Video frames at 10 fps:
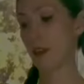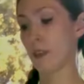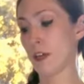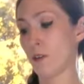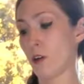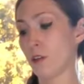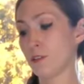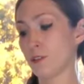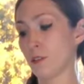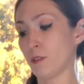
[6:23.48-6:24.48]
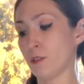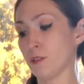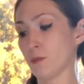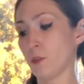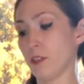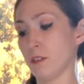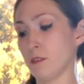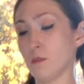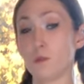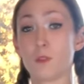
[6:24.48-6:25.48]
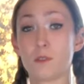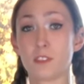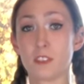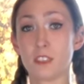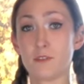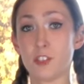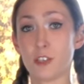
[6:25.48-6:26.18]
And now all souls would receive